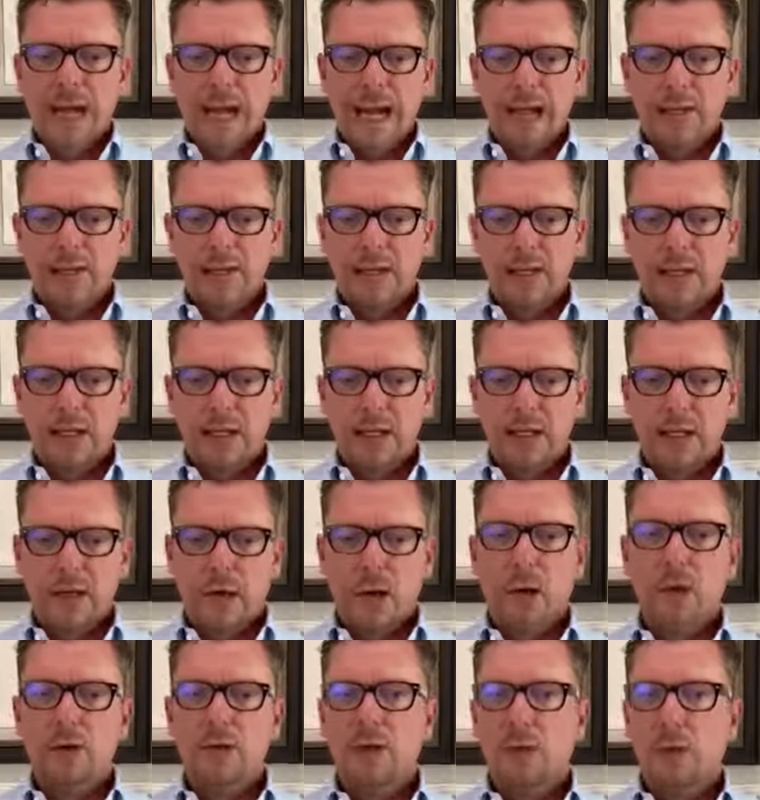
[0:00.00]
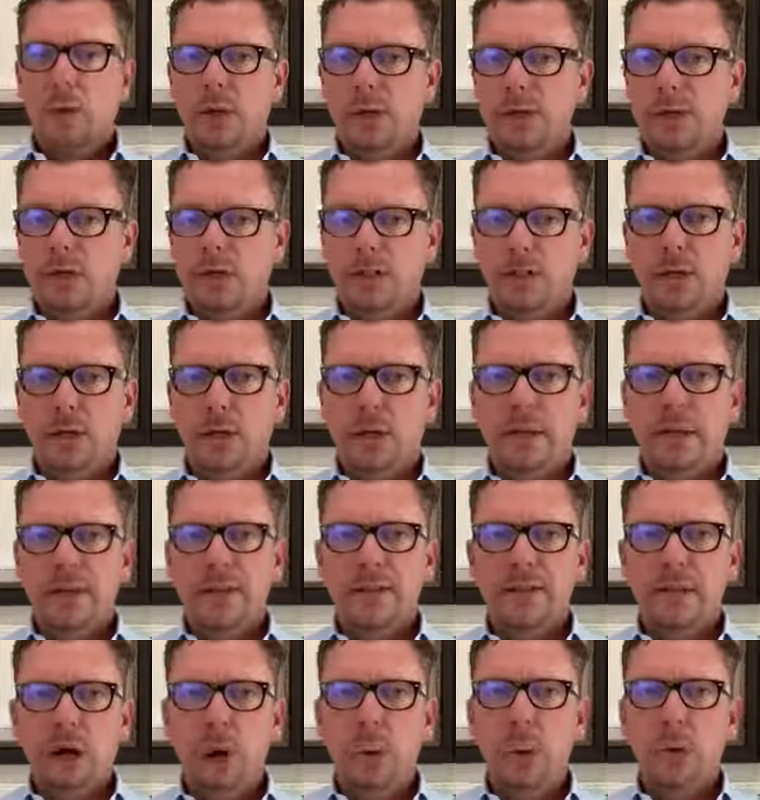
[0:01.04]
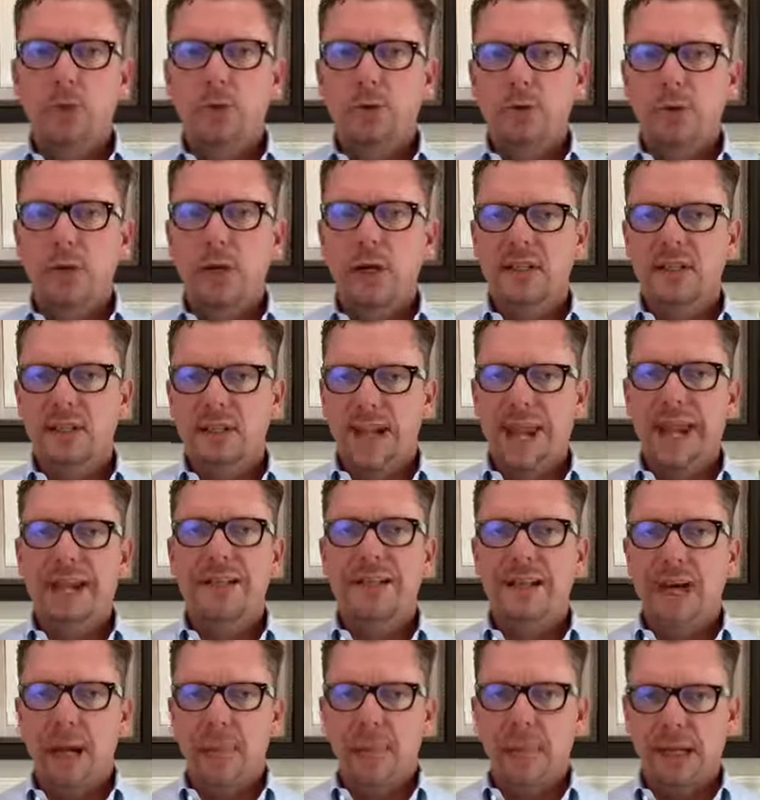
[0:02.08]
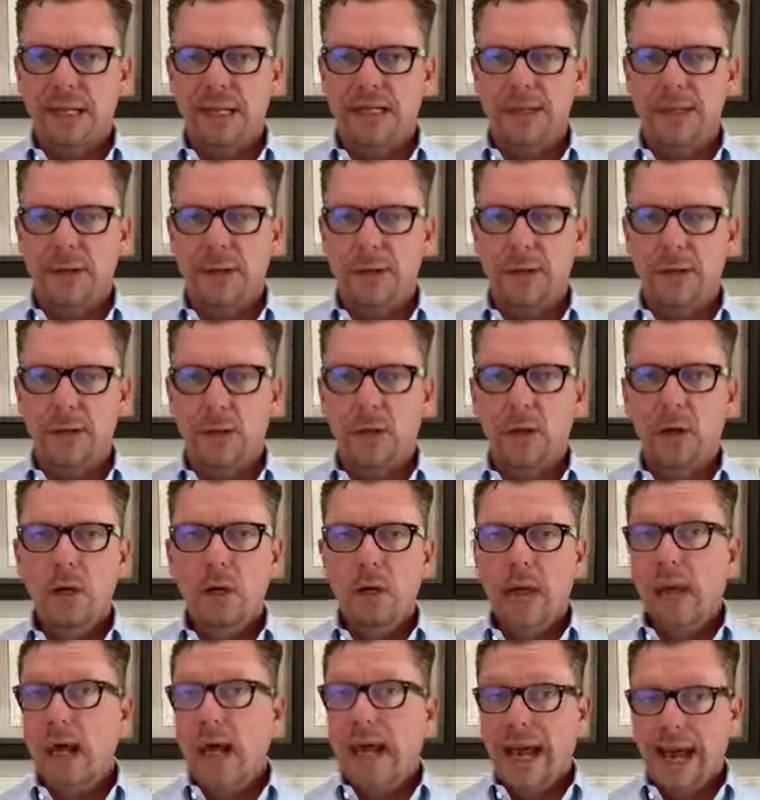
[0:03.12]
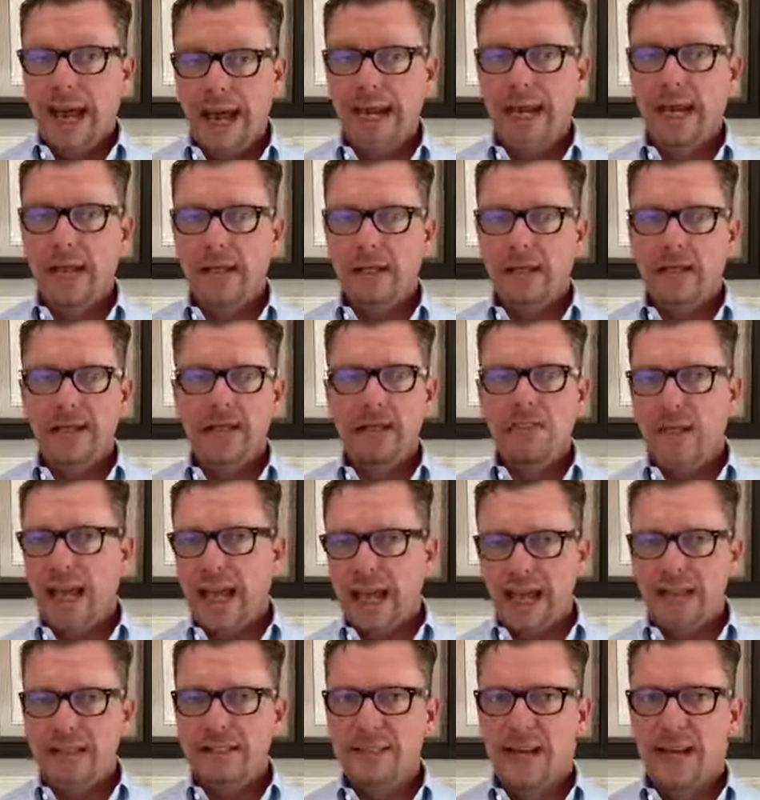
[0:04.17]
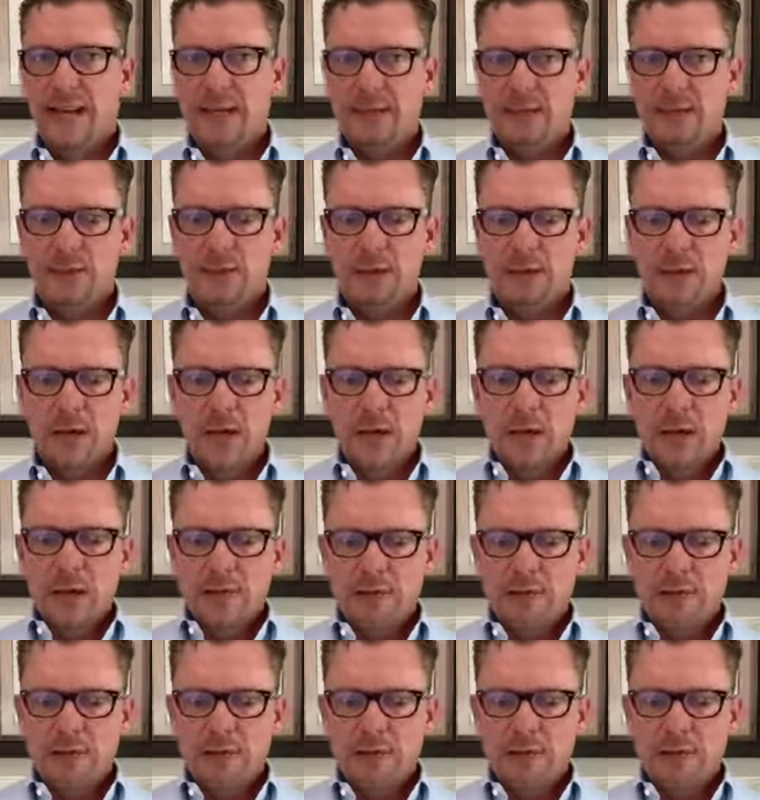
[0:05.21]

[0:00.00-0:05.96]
And then also additionally, don't trust antibacterial hand sanitizers.